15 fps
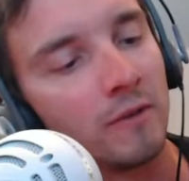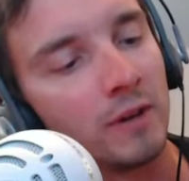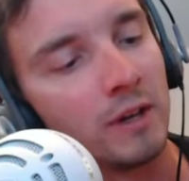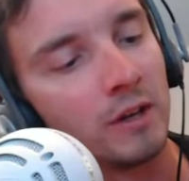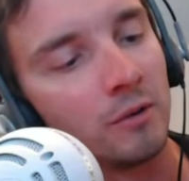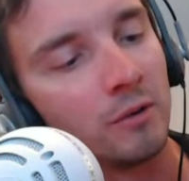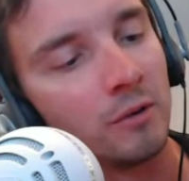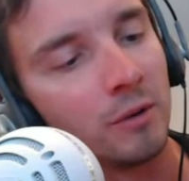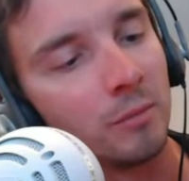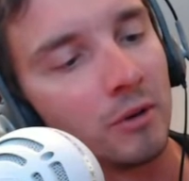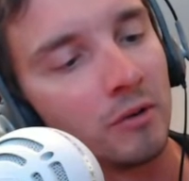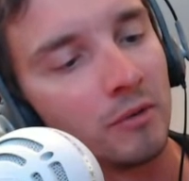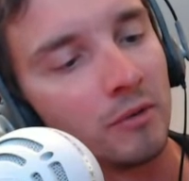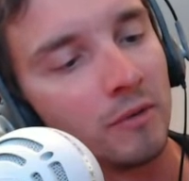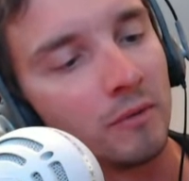video
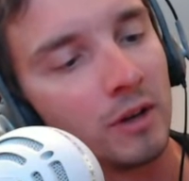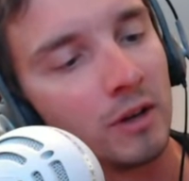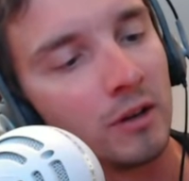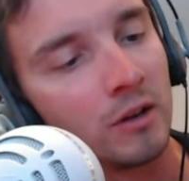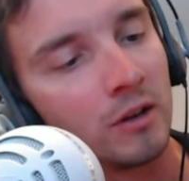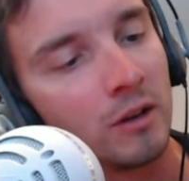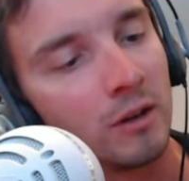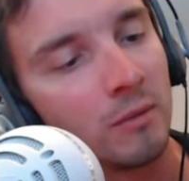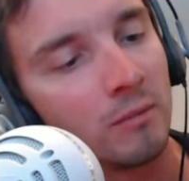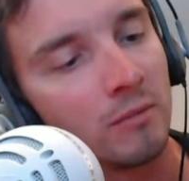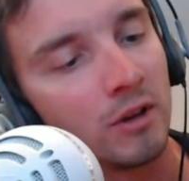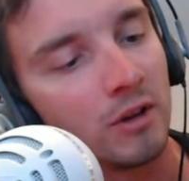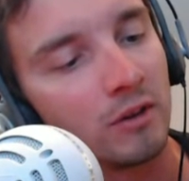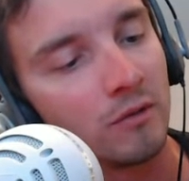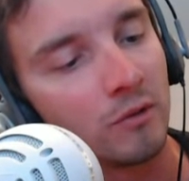about the Vita,
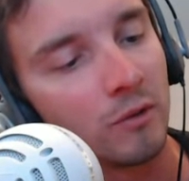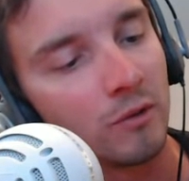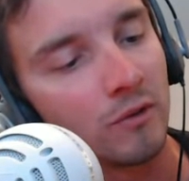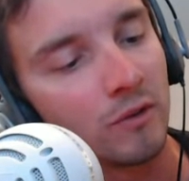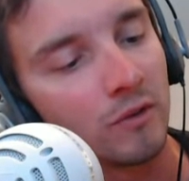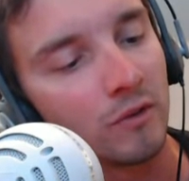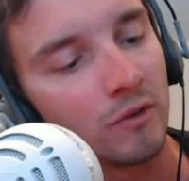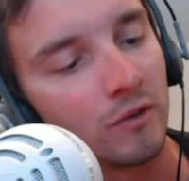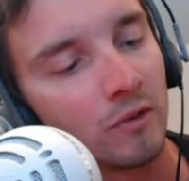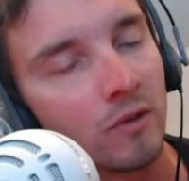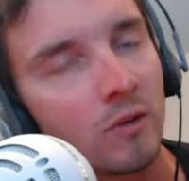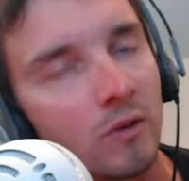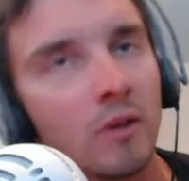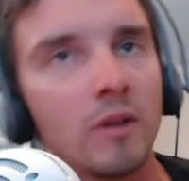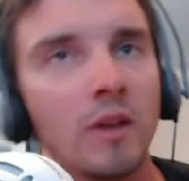but of course,
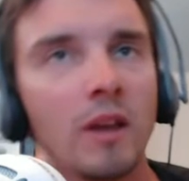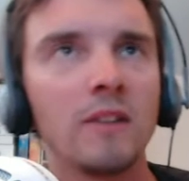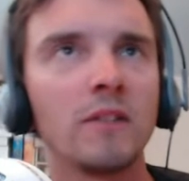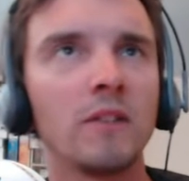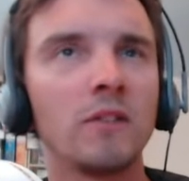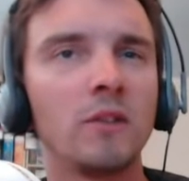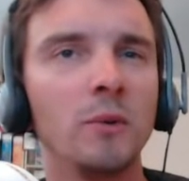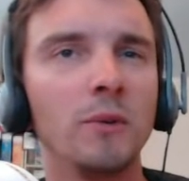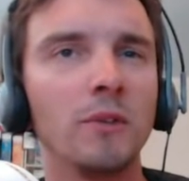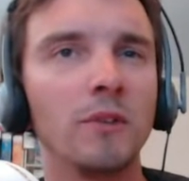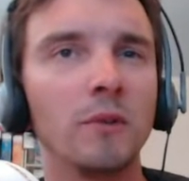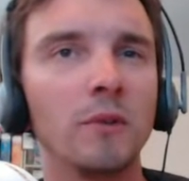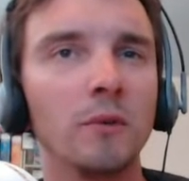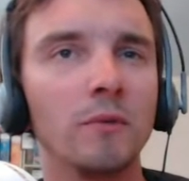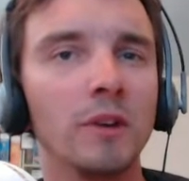I guess this too is
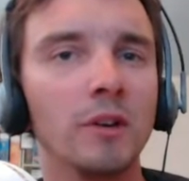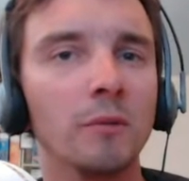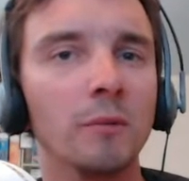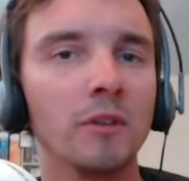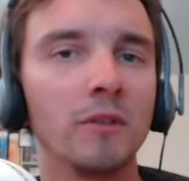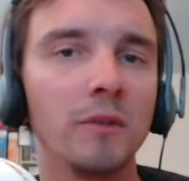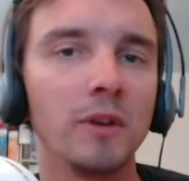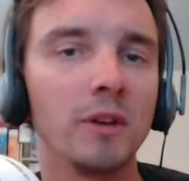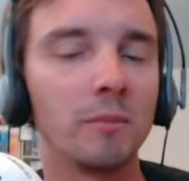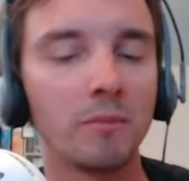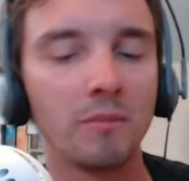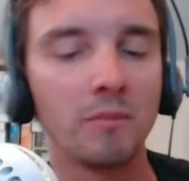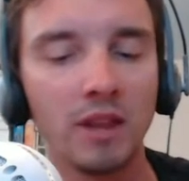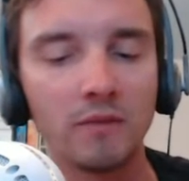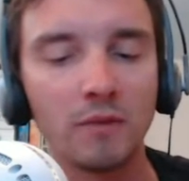its own video about the Vita.
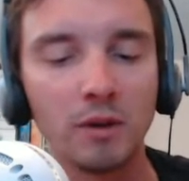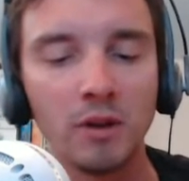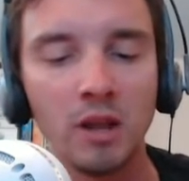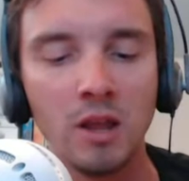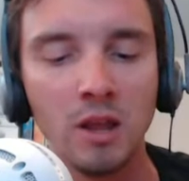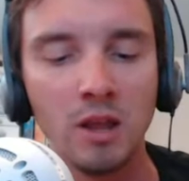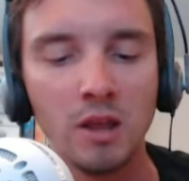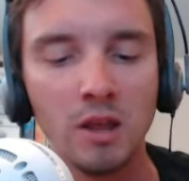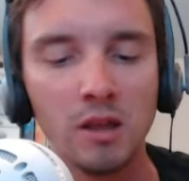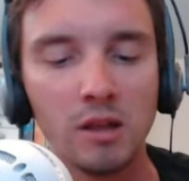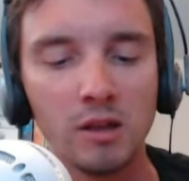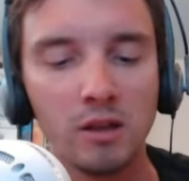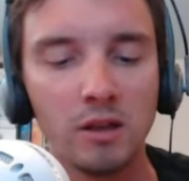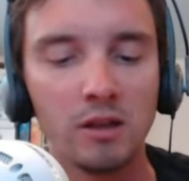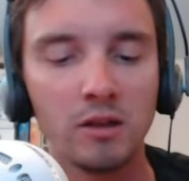But that's fine.
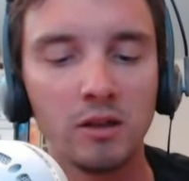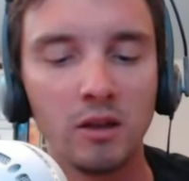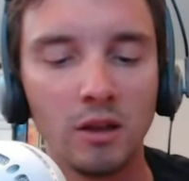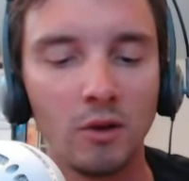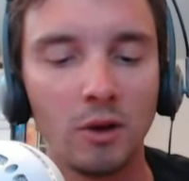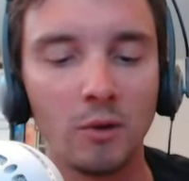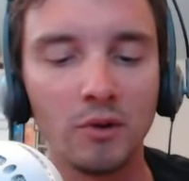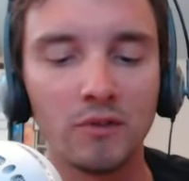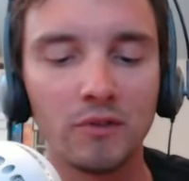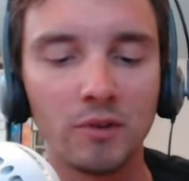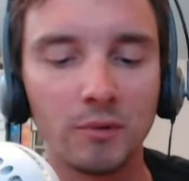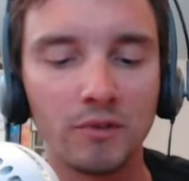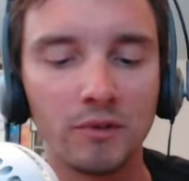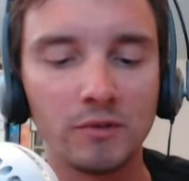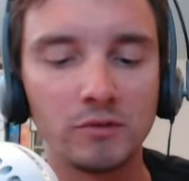I want to
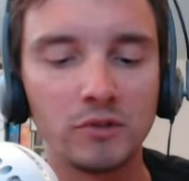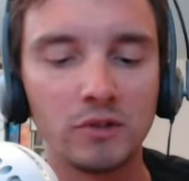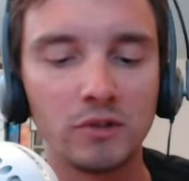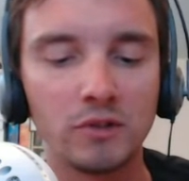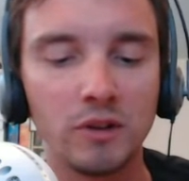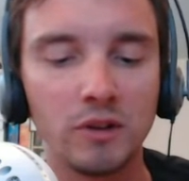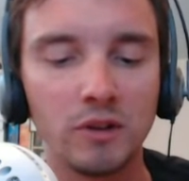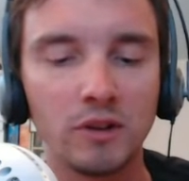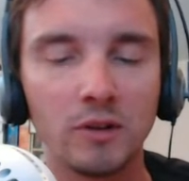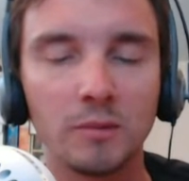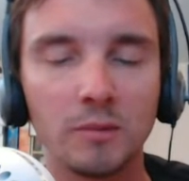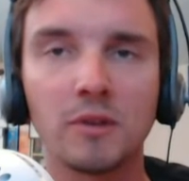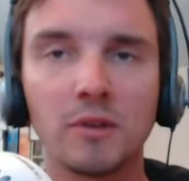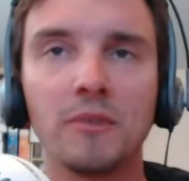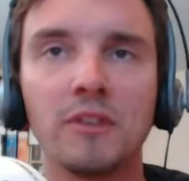start with just talk
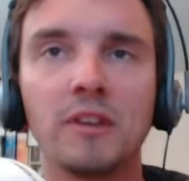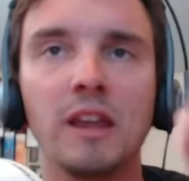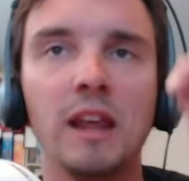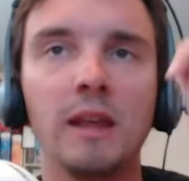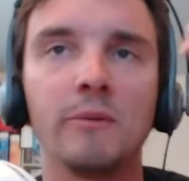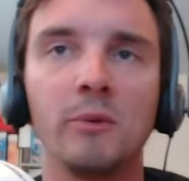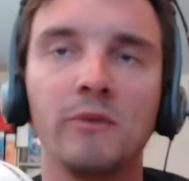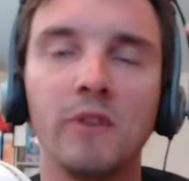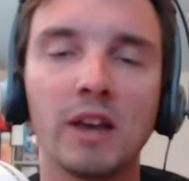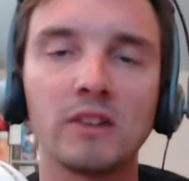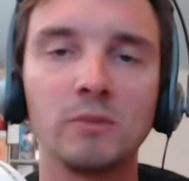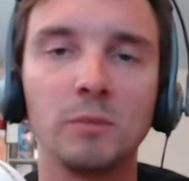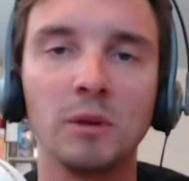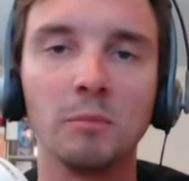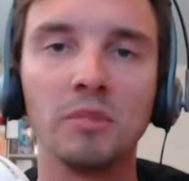about some of the games we've
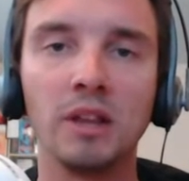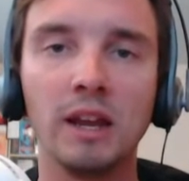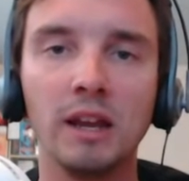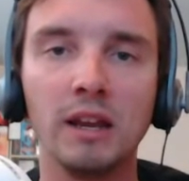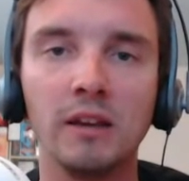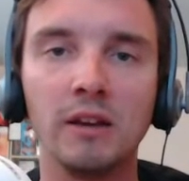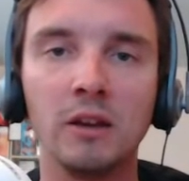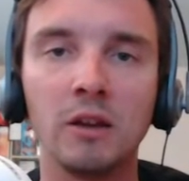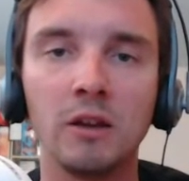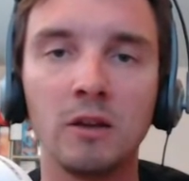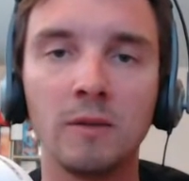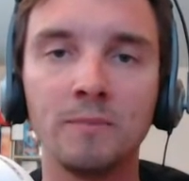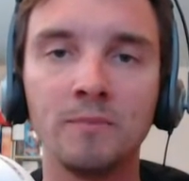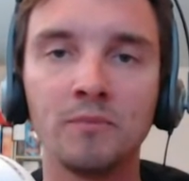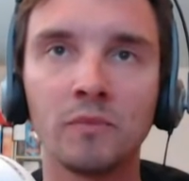actually been playing.
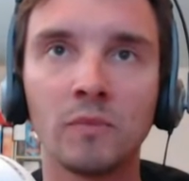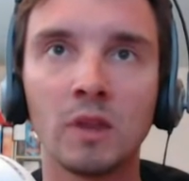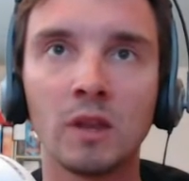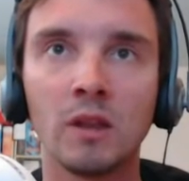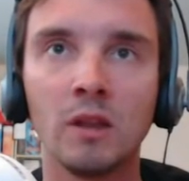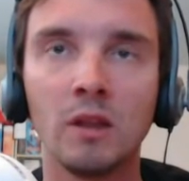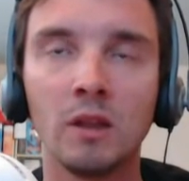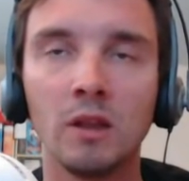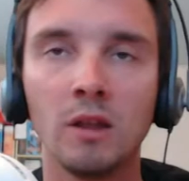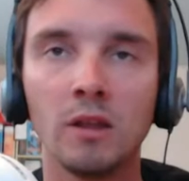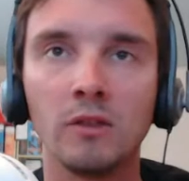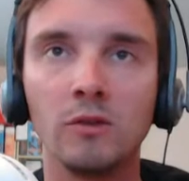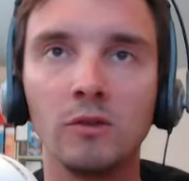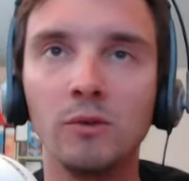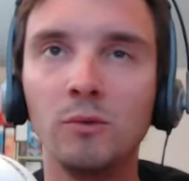
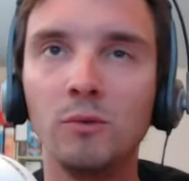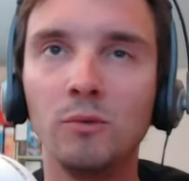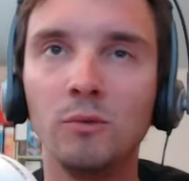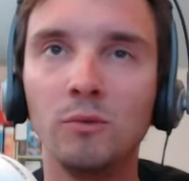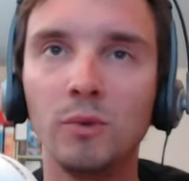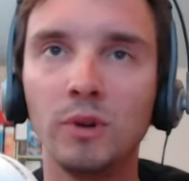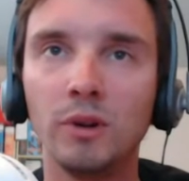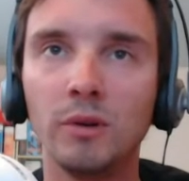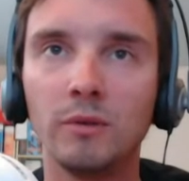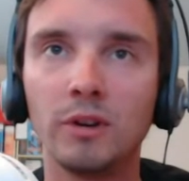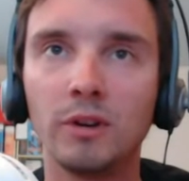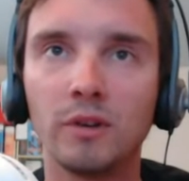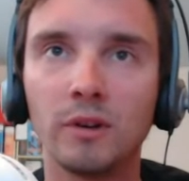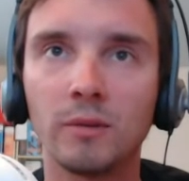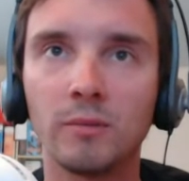Do you, Will, want to
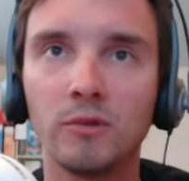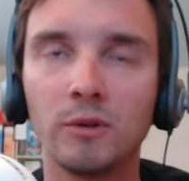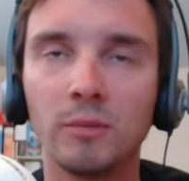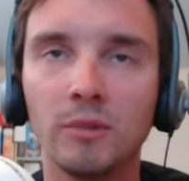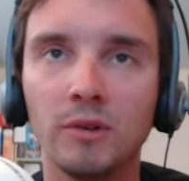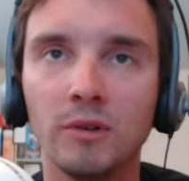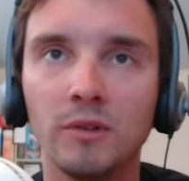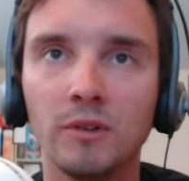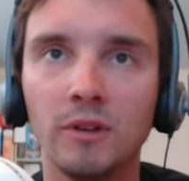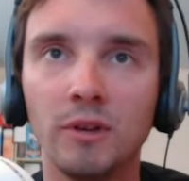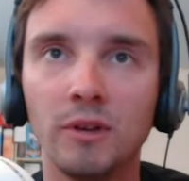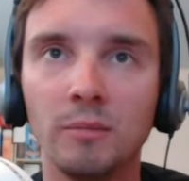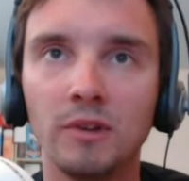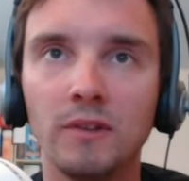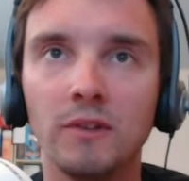talk more about
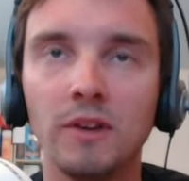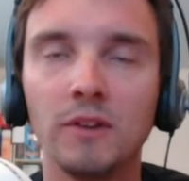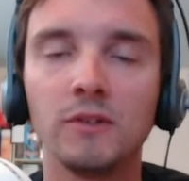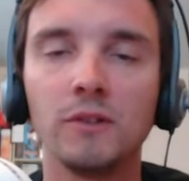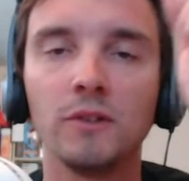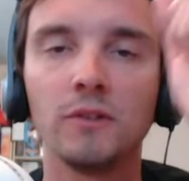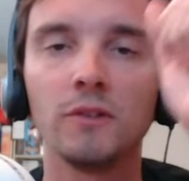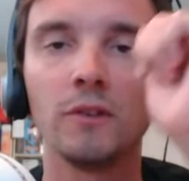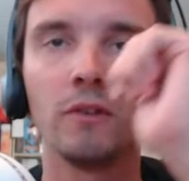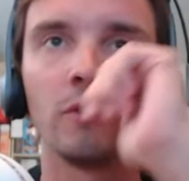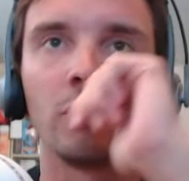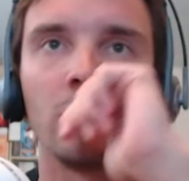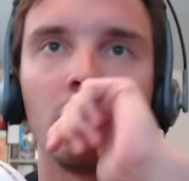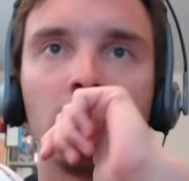PlayStation All Stars?